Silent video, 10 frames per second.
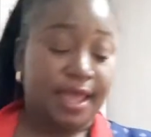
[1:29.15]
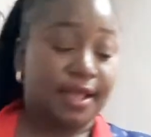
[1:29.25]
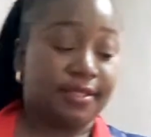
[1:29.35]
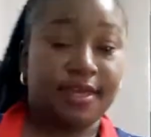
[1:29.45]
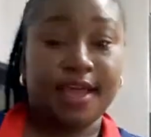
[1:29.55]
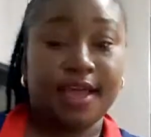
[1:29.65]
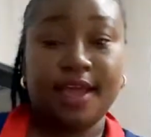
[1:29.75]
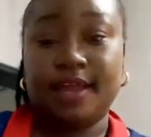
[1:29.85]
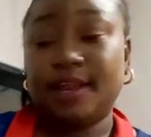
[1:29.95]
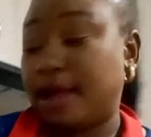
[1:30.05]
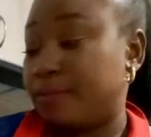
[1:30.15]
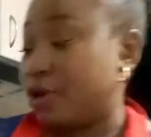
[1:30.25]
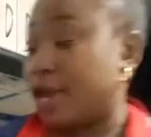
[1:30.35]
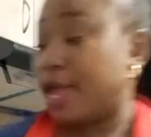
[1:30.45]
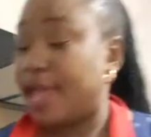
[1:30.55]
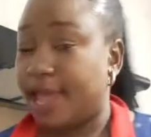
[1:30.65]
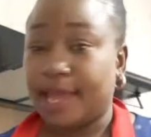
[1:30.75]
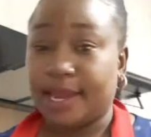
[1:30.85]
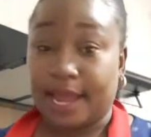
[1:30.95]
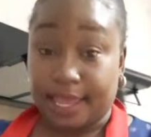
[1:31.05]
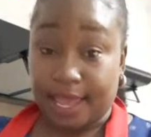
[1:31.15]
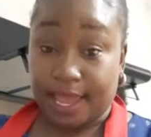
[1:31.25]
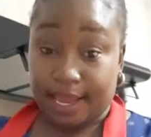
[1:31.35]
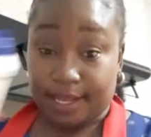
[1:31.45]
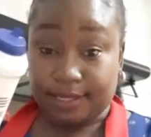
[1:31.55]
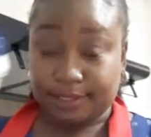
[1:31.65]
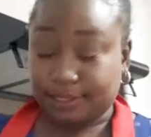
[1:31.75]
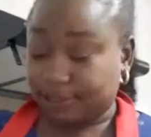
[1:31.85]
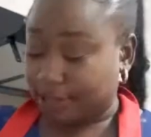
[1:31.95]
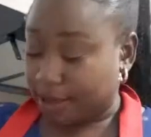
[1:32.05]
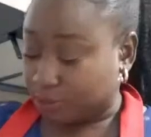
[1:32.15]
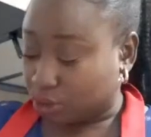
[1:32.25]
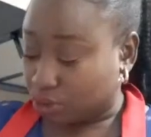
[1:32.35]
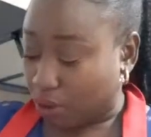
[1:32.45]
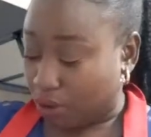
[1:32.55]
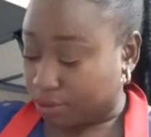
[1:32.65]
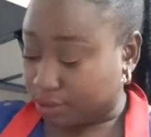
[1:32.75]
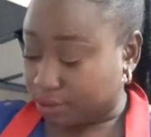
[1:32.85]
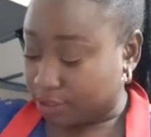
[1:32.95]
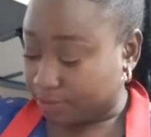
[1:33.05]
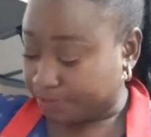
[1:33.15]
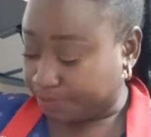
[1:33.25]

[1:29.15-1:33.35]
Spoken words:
And then I'm gonna add again some salt.